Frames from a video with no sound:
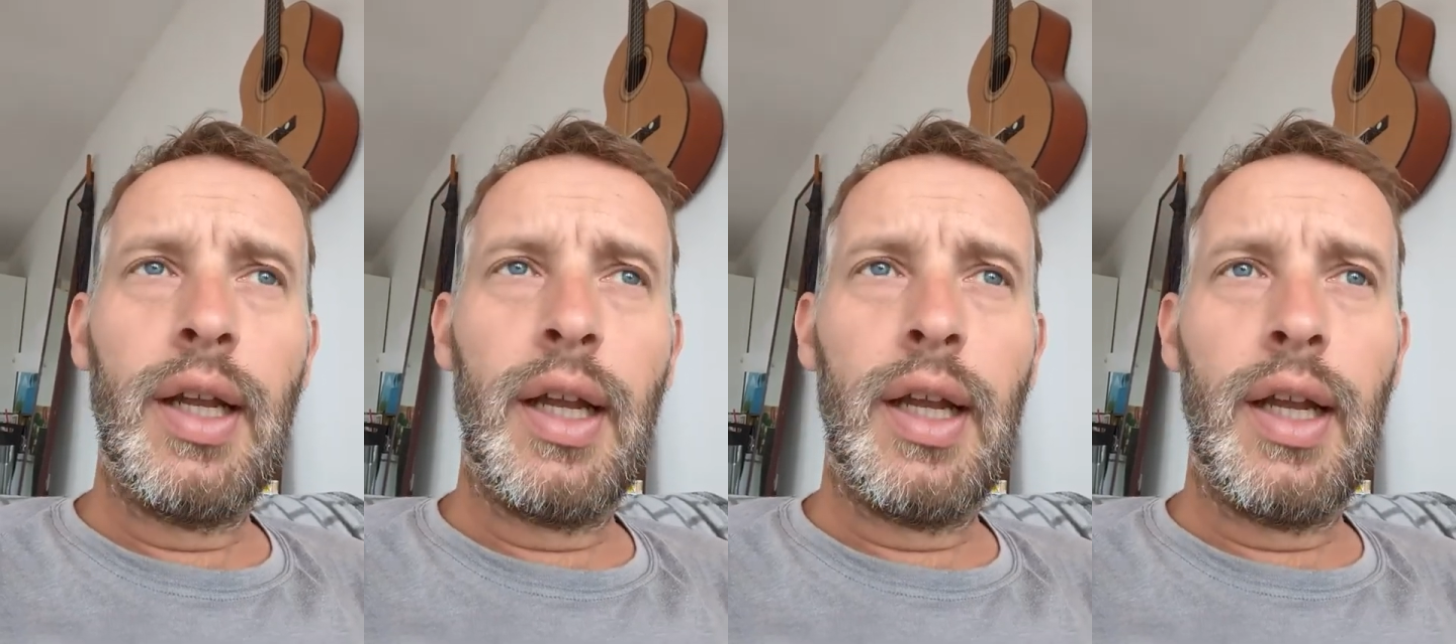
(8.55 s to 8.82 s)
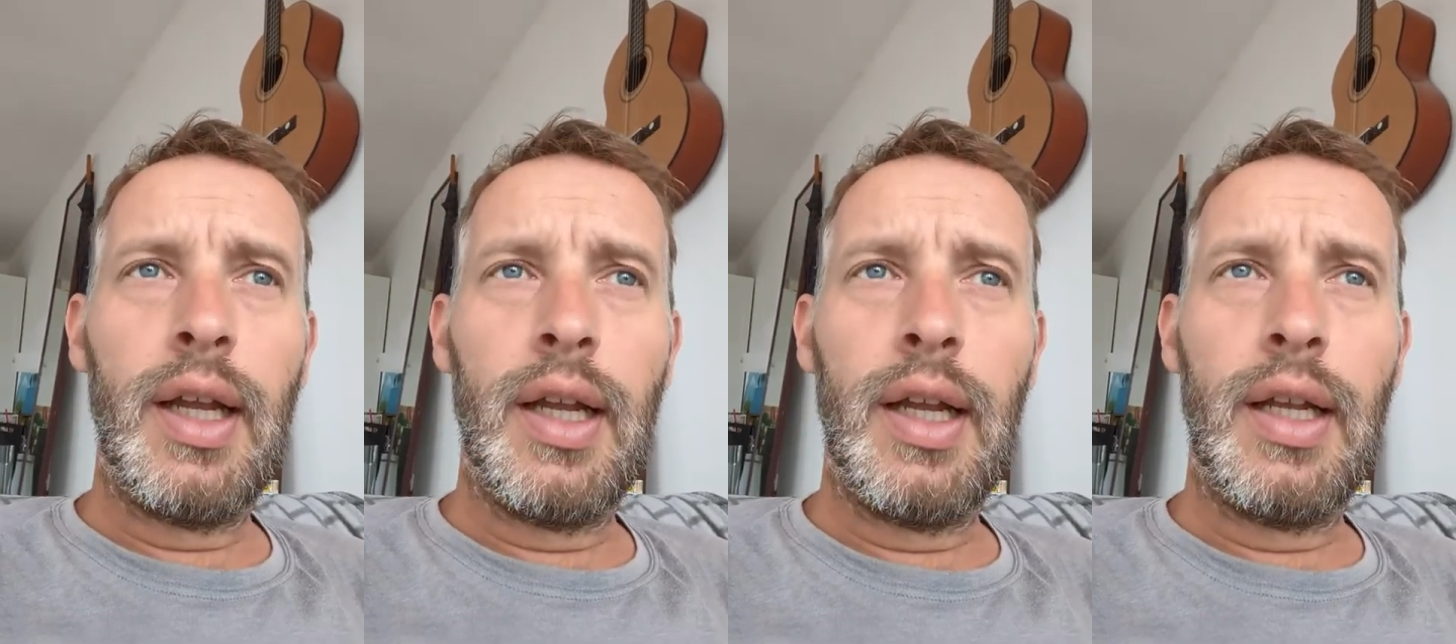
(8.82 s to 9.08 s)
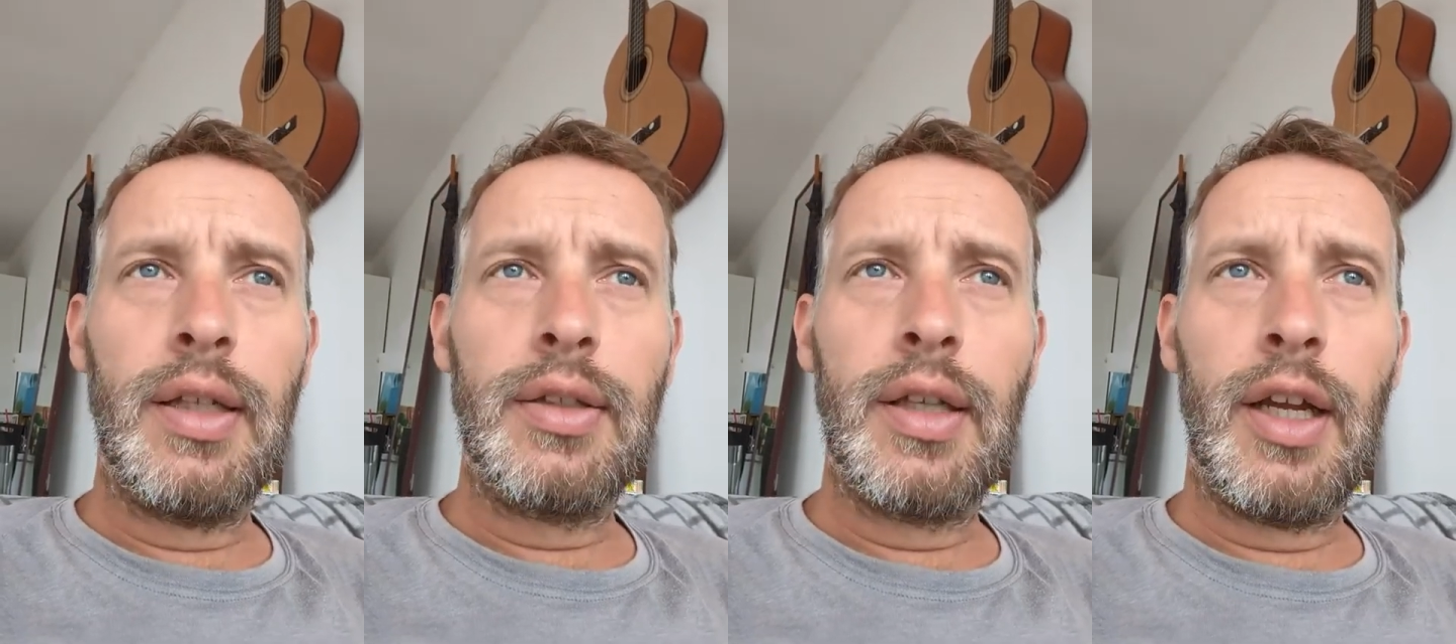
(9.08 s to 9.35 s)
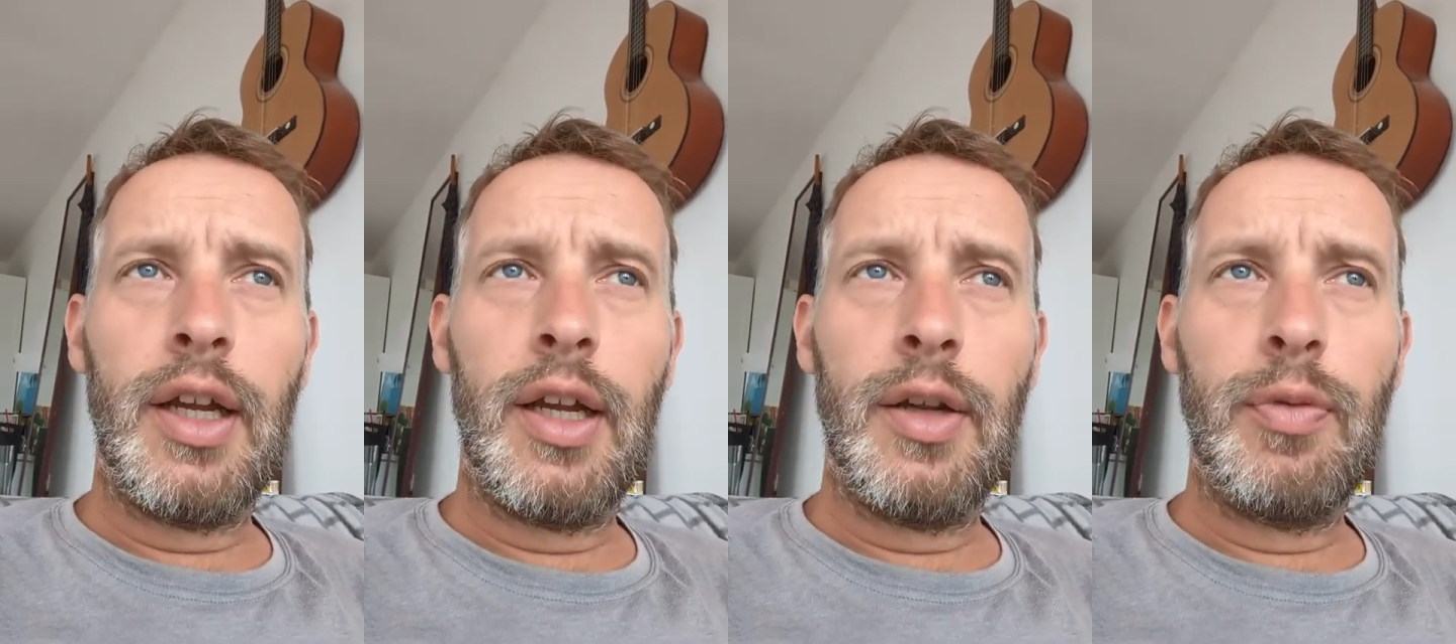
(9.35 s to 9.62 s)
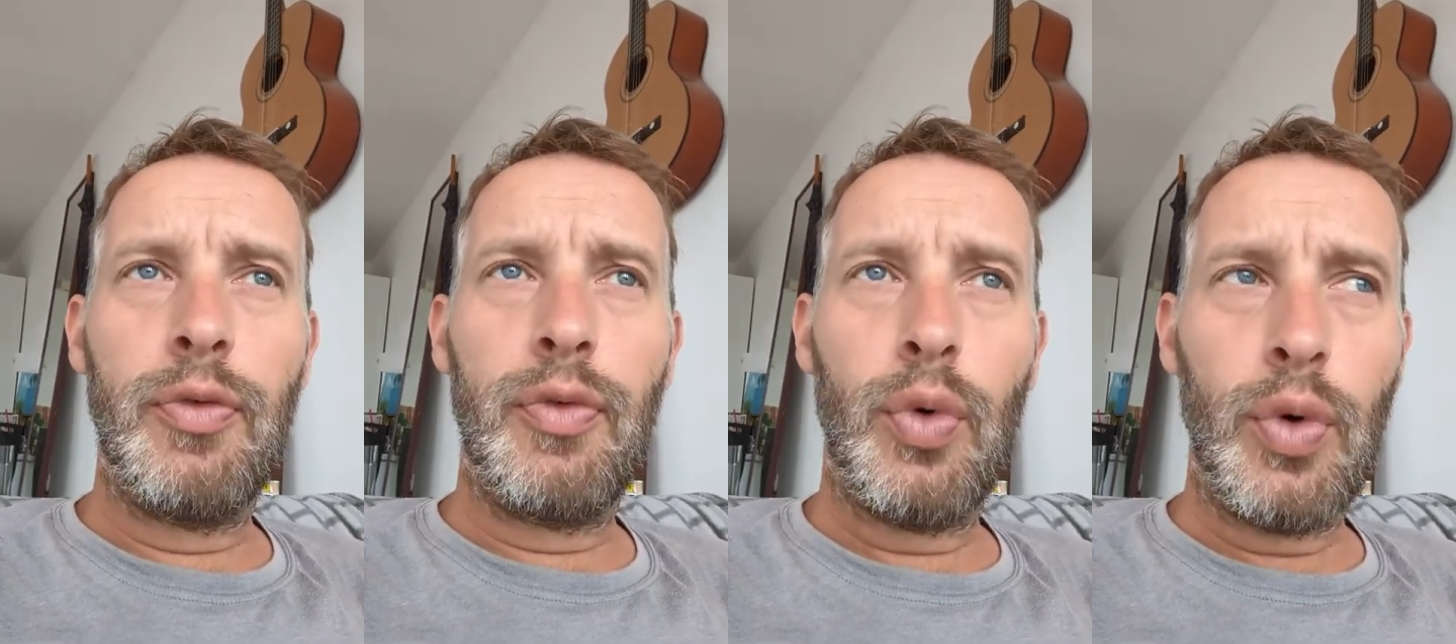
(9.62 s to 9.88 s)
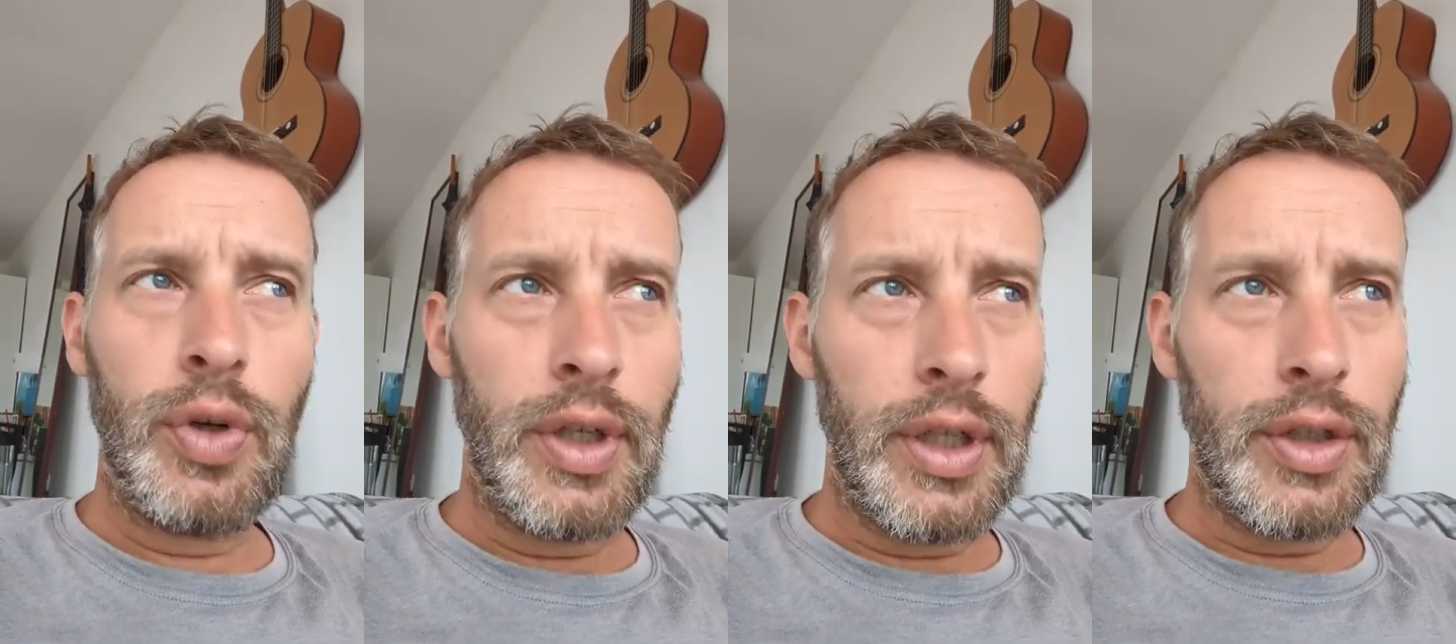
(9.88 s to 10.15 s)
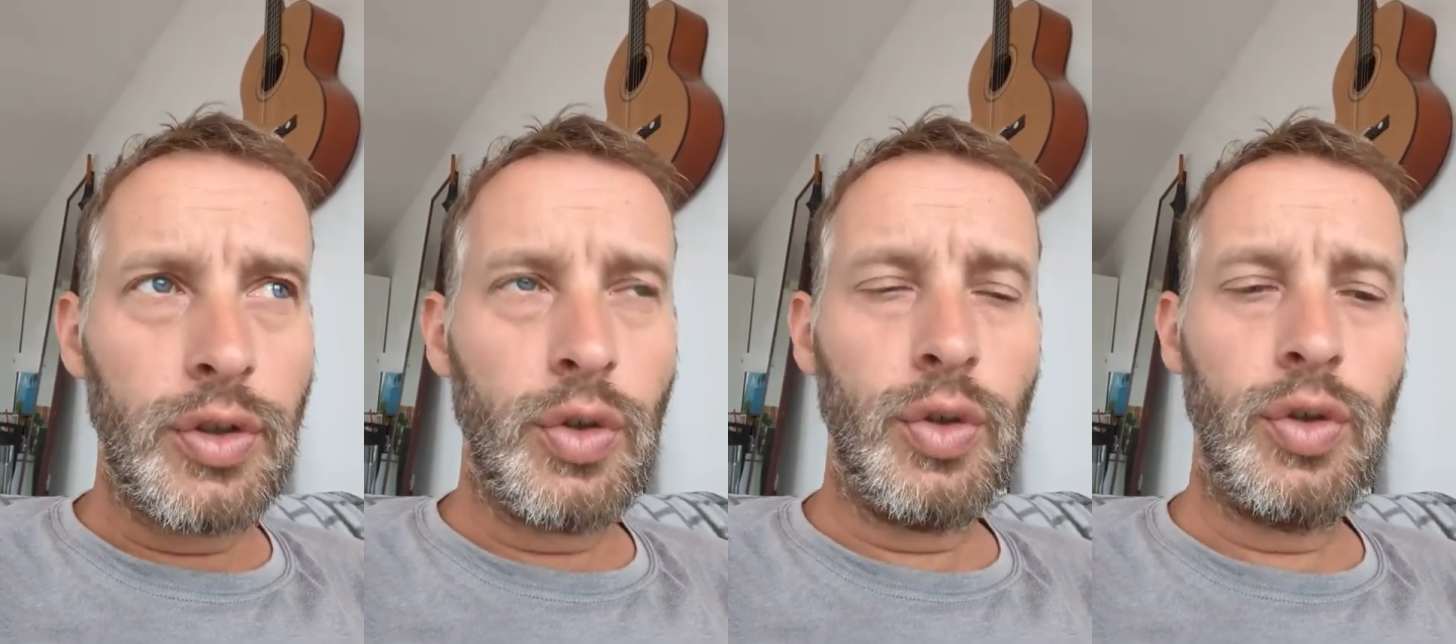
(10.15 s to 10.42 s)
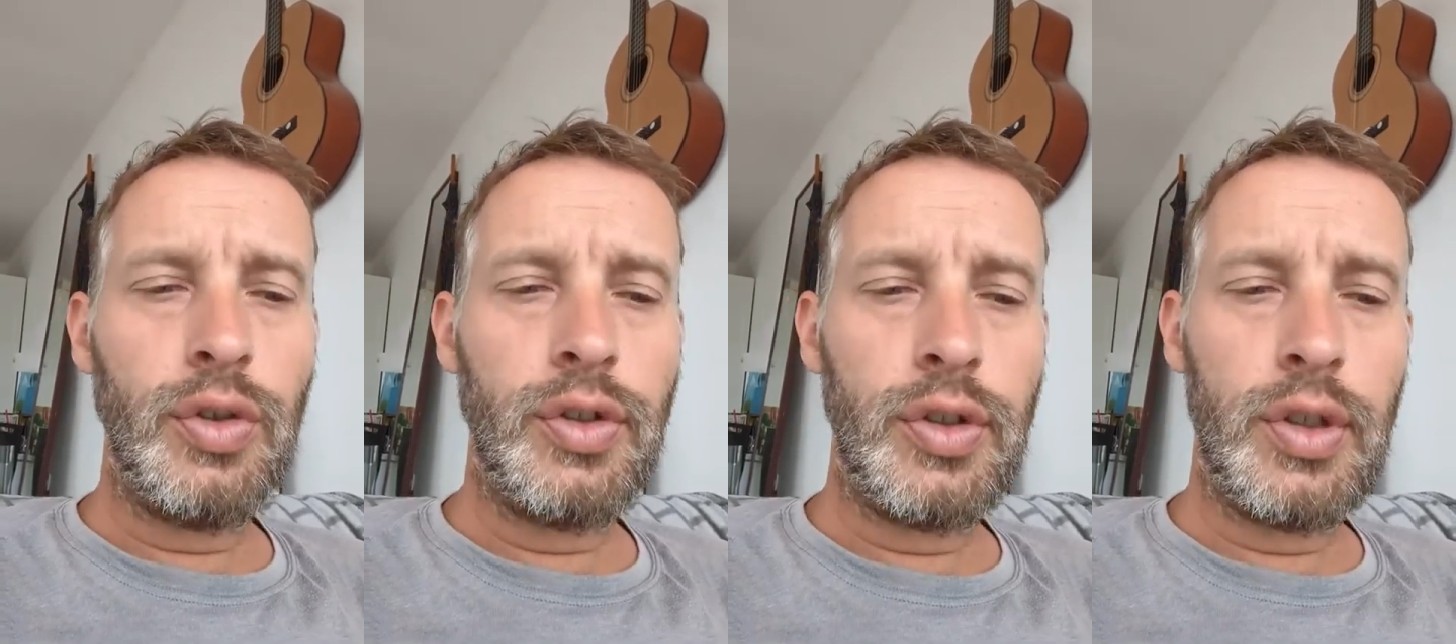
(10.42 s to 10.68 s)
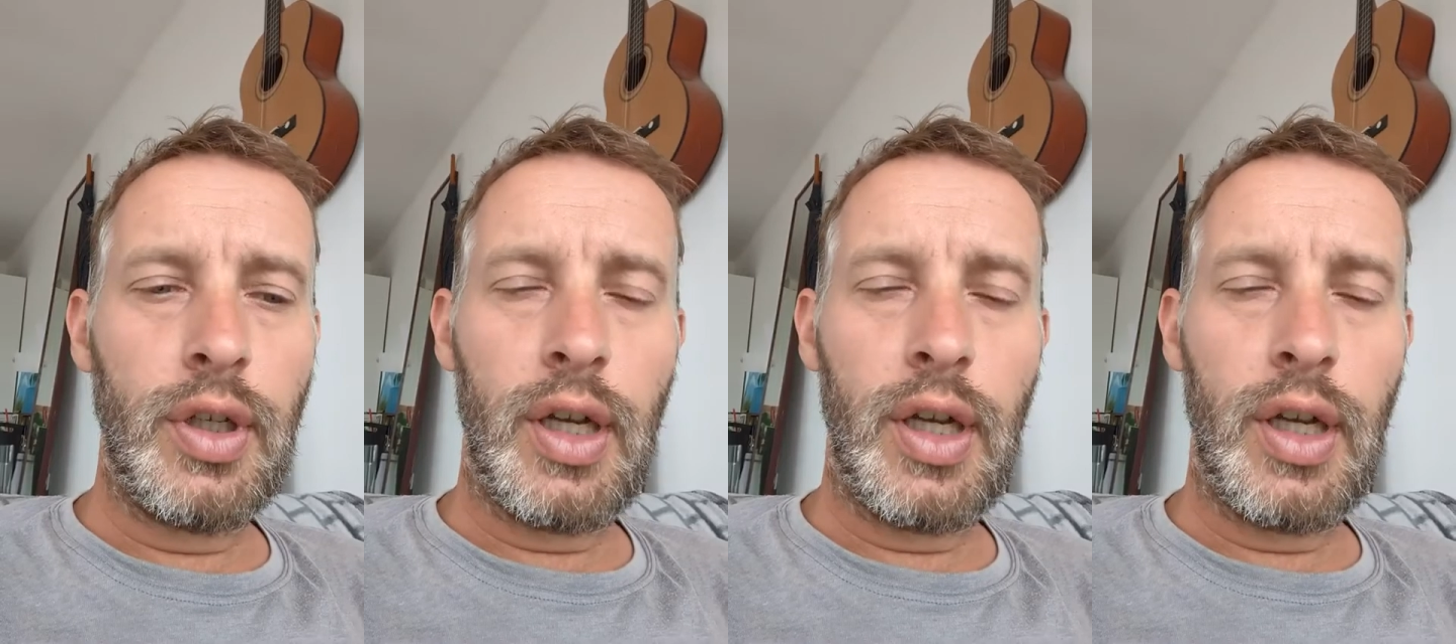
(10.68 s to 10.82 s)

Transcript: and I'm 40 years old.